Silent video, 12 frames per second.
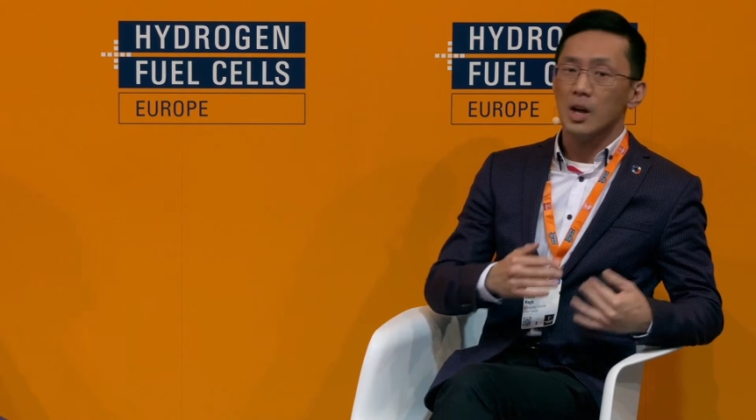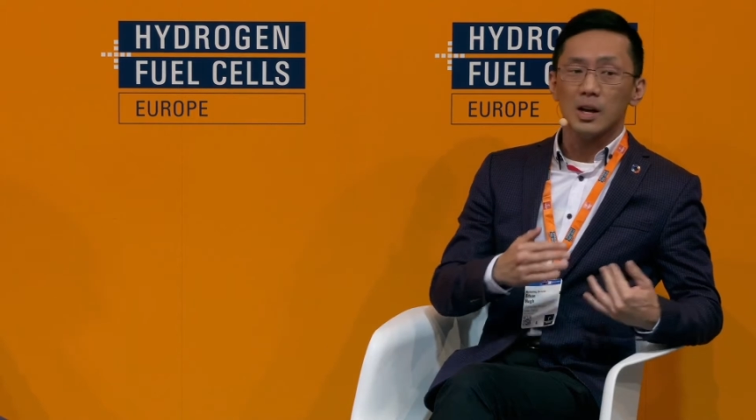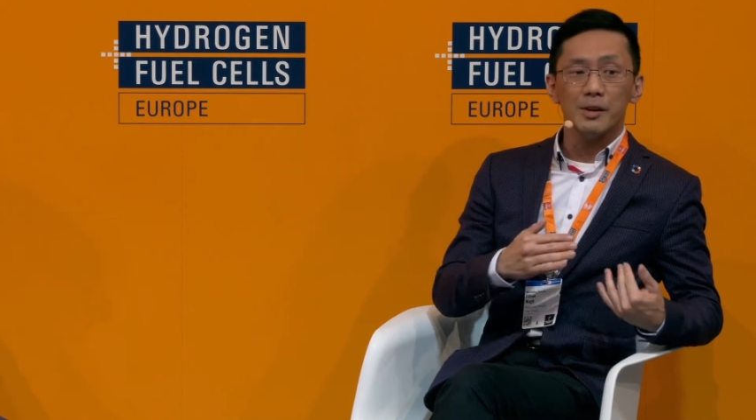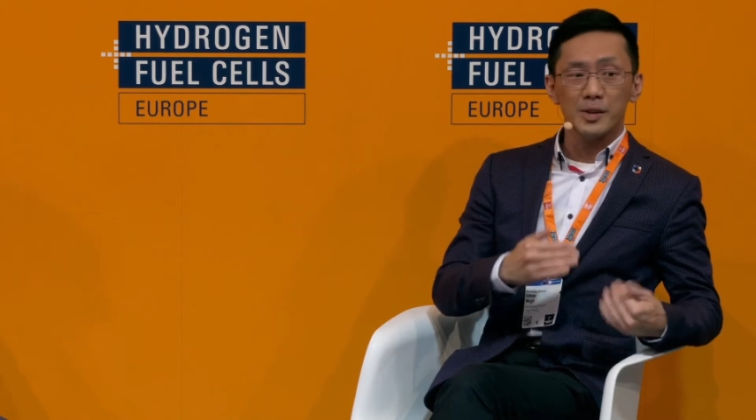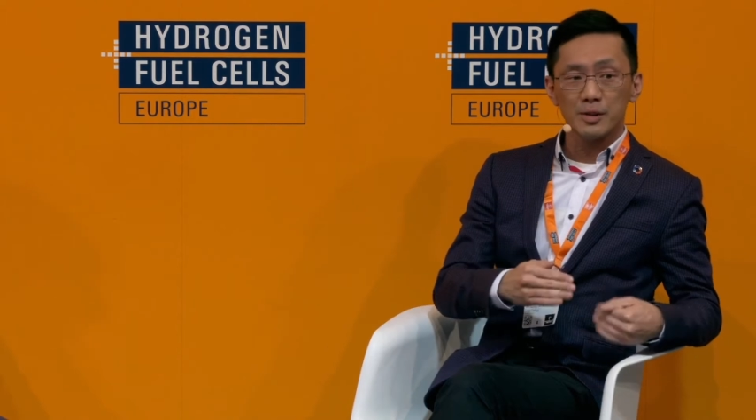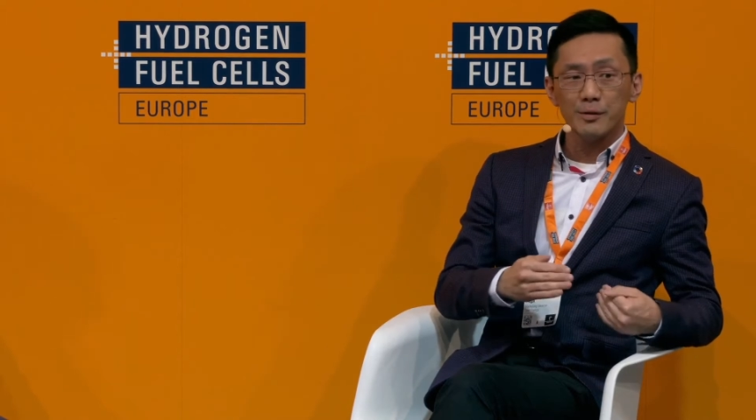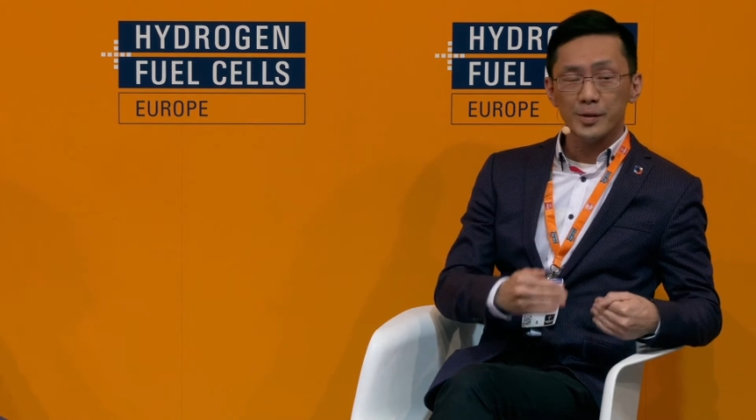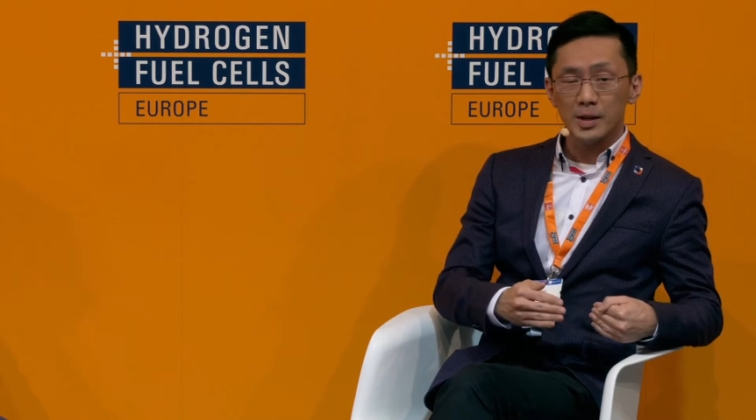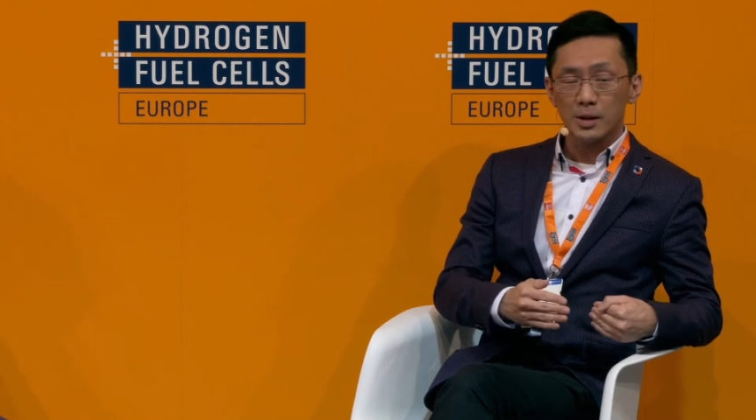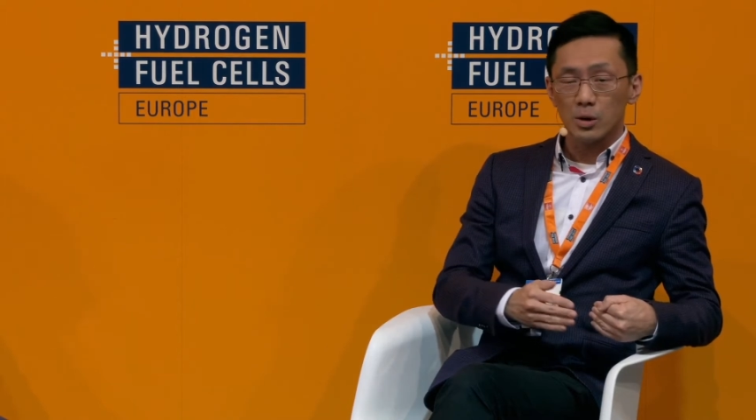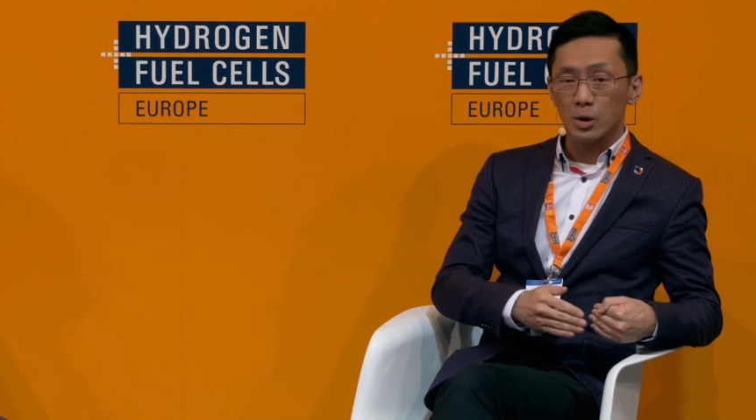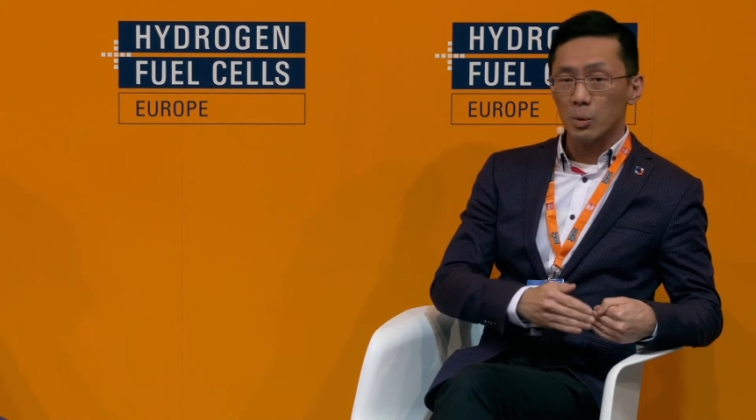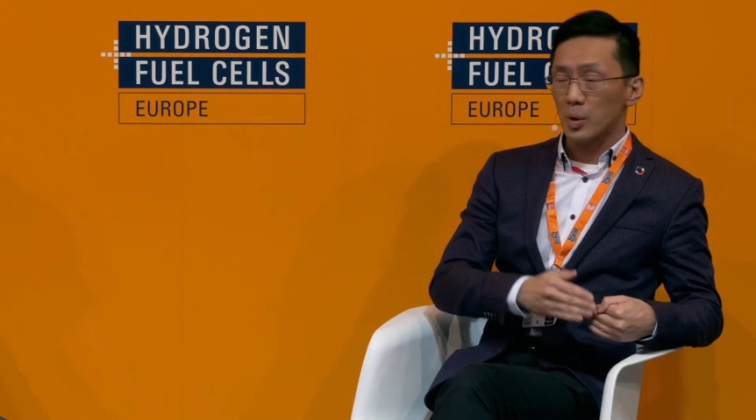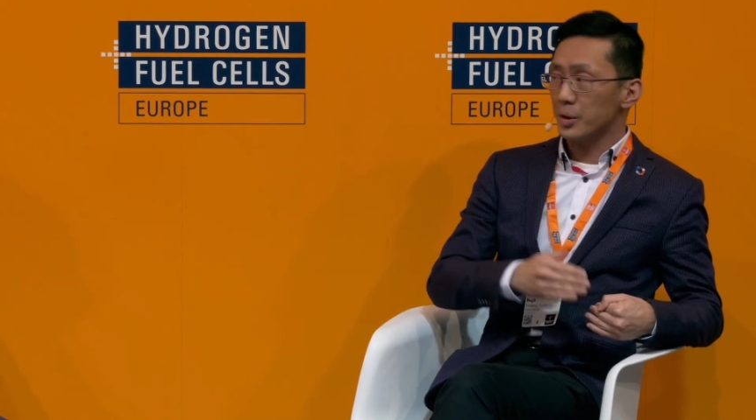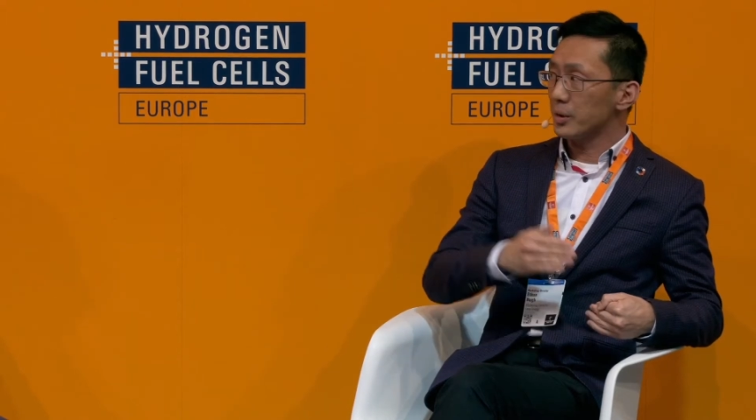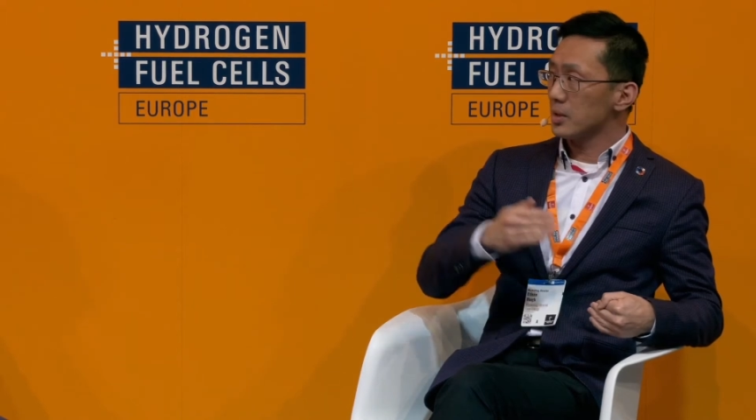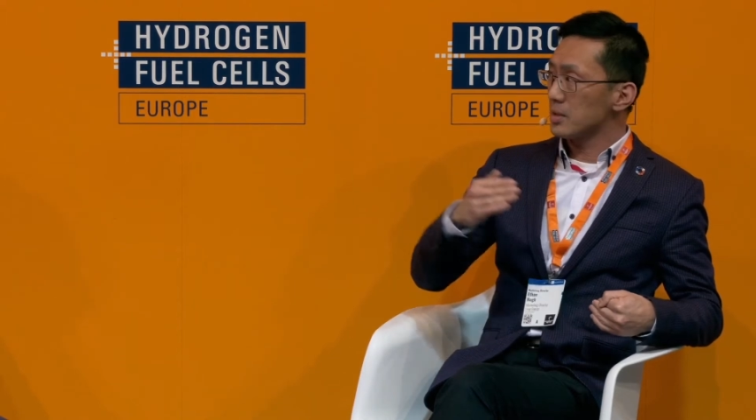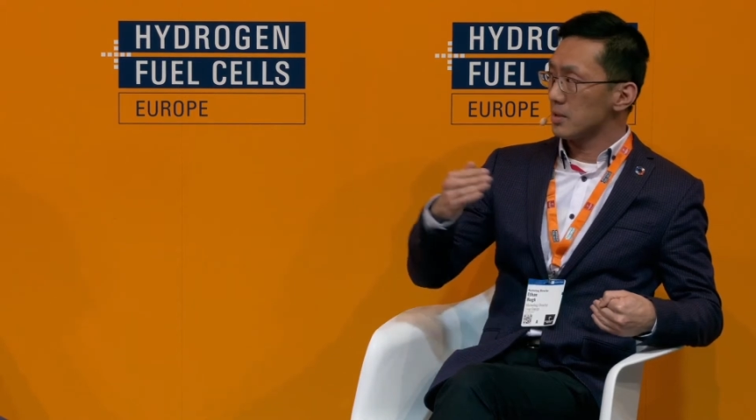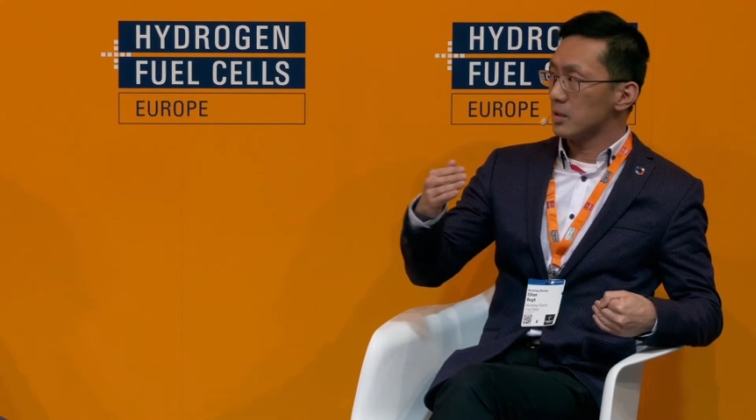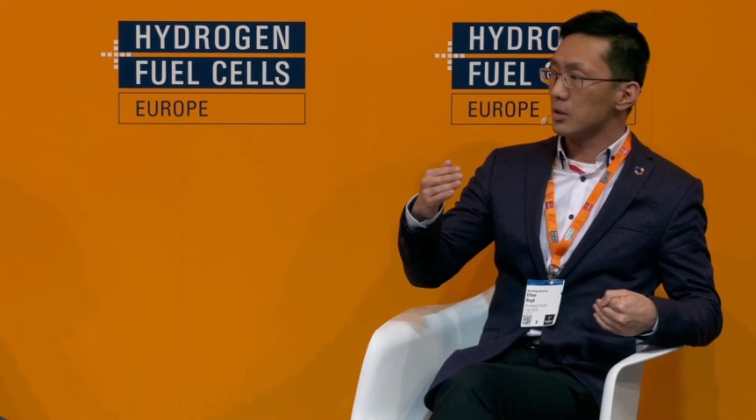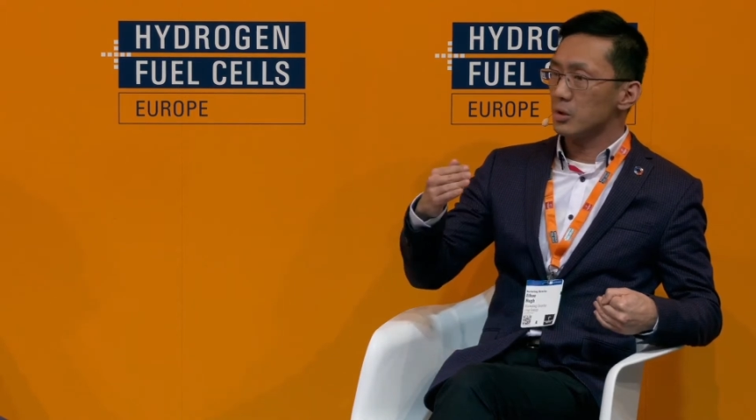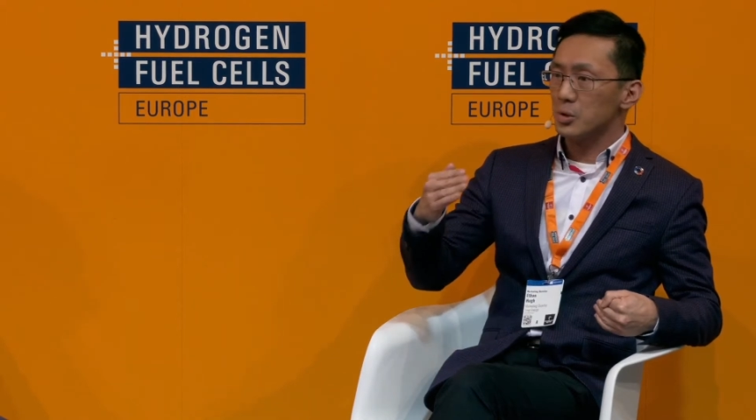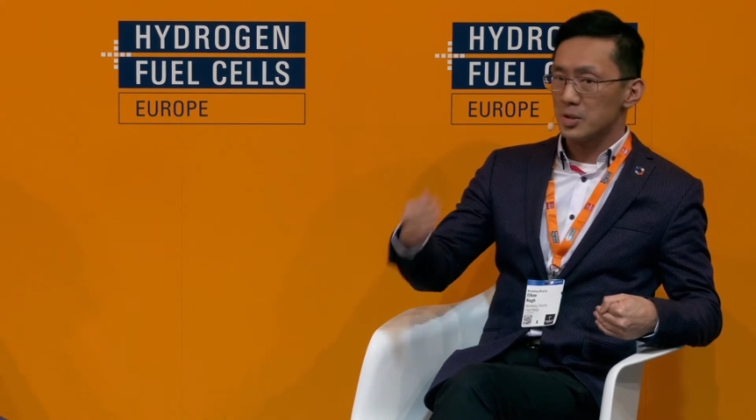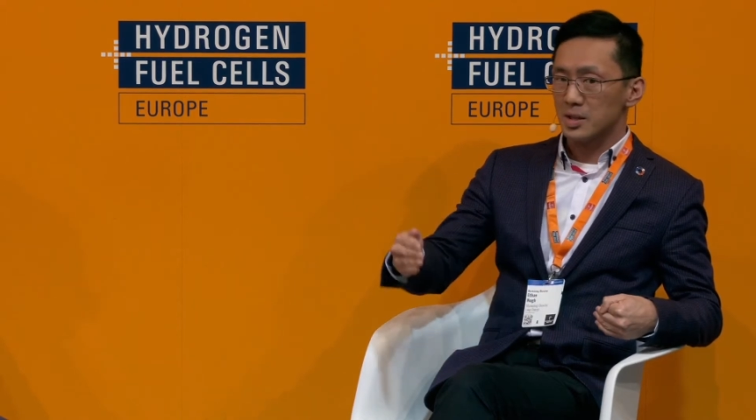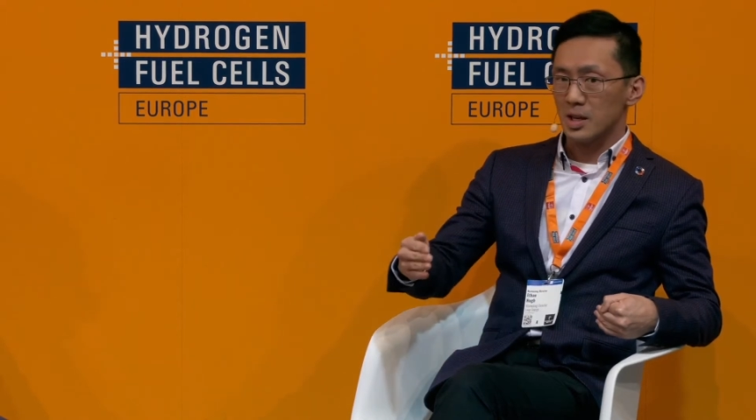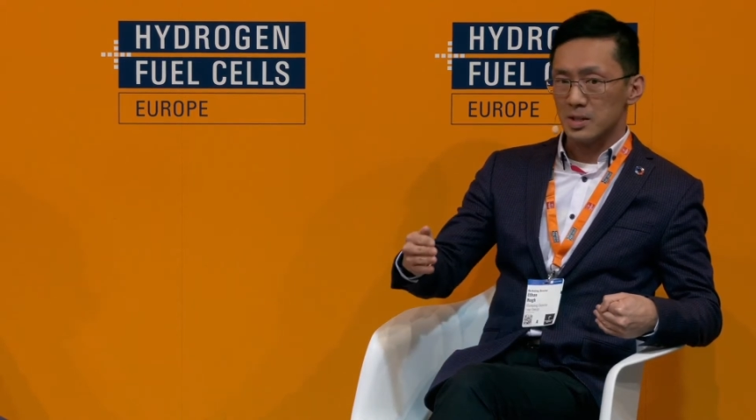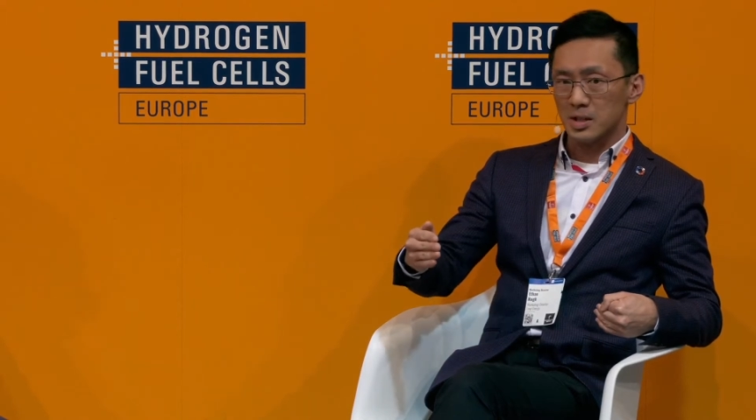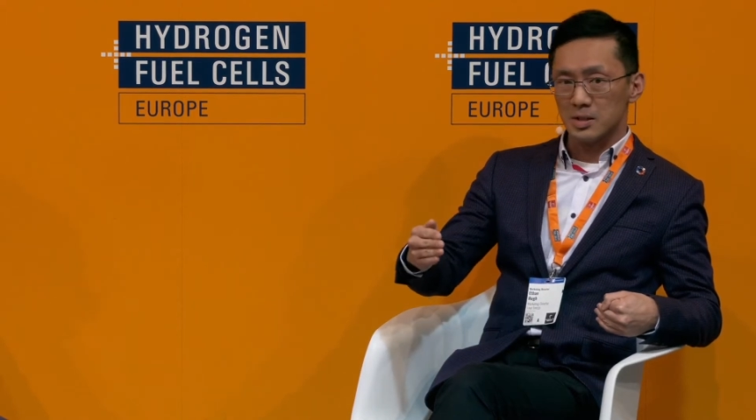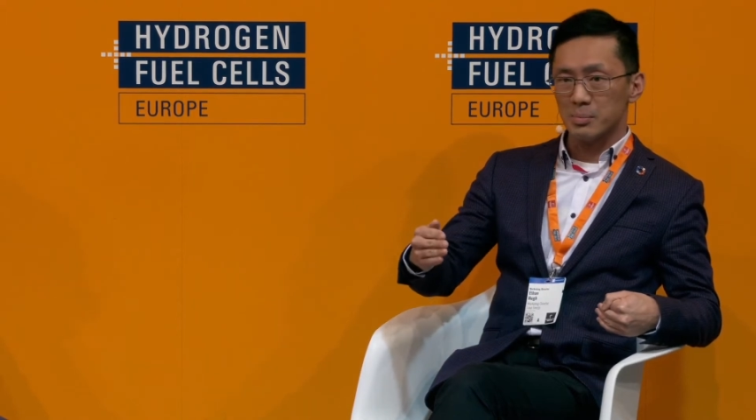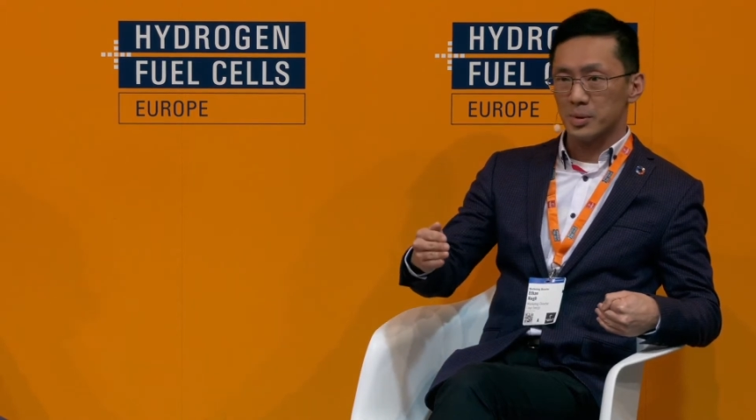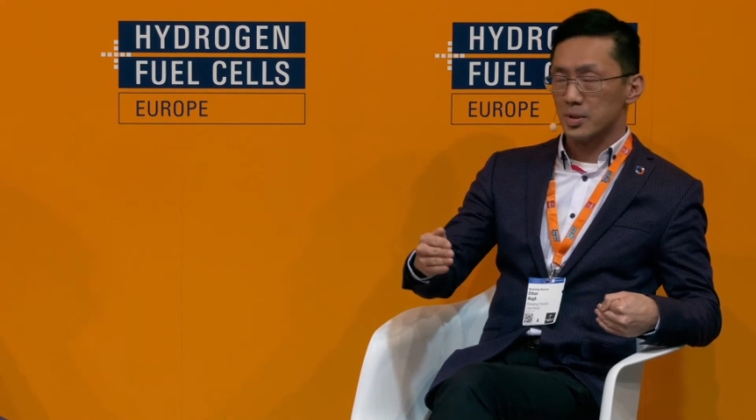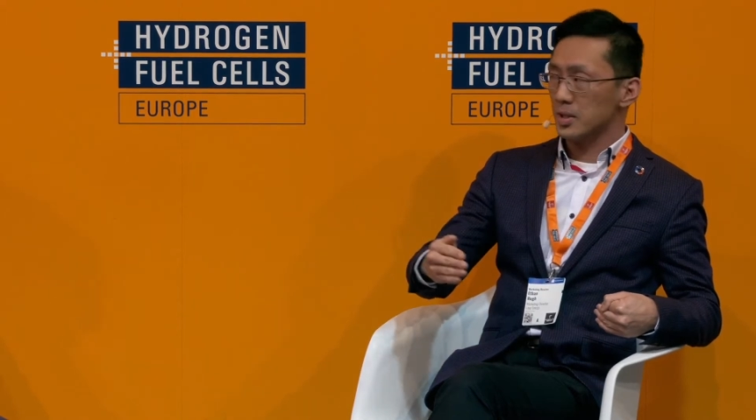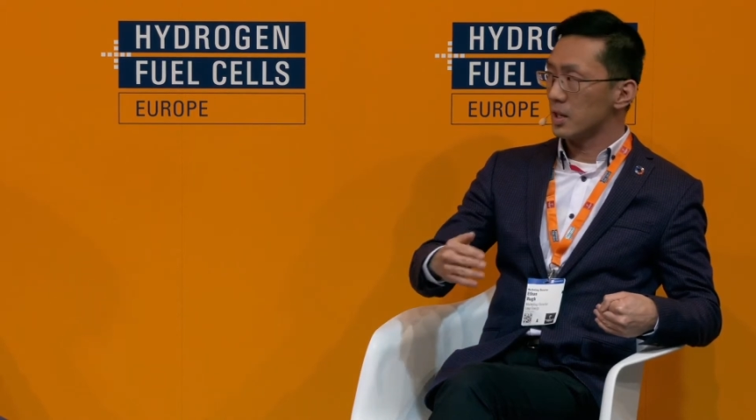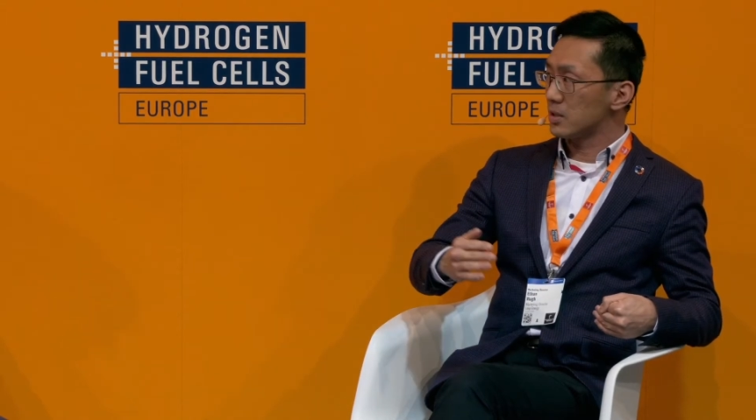If it's a vehicle, whether it's using that 16%